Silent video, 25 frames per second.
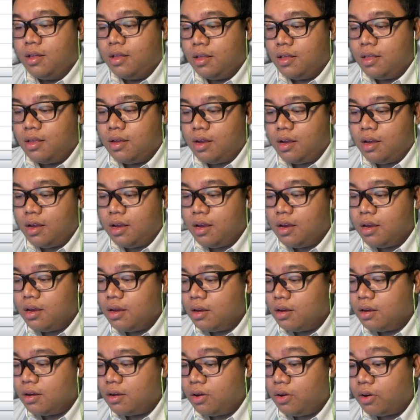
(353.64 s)
the
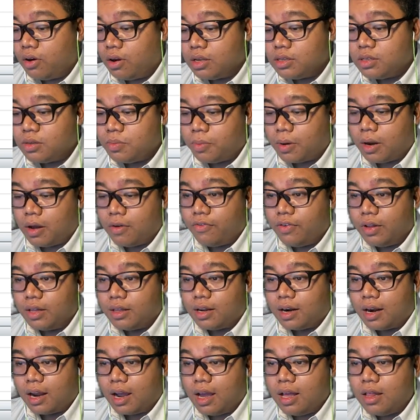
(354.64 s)
gross
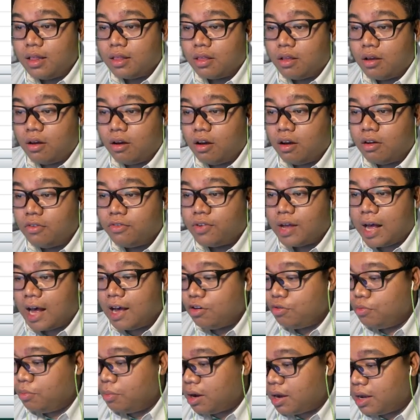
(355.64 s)
profit rate of
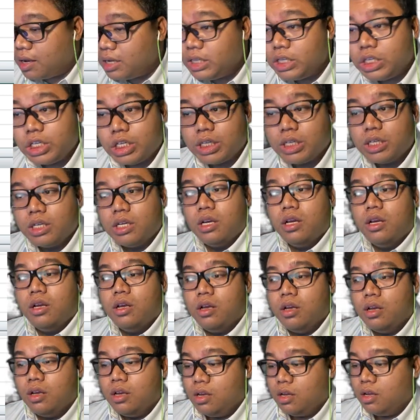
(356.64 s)
how much
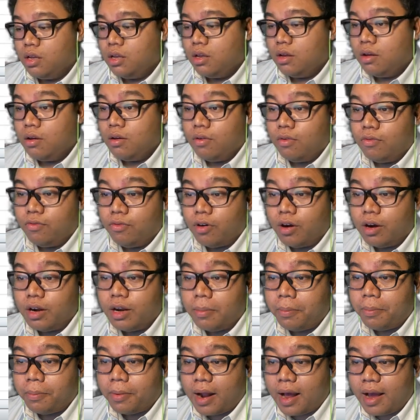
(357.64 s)
for
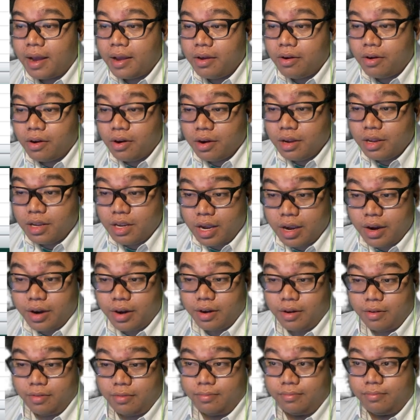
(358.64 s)
the prior
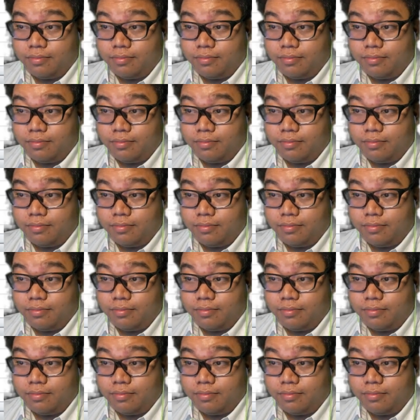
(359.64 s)
year,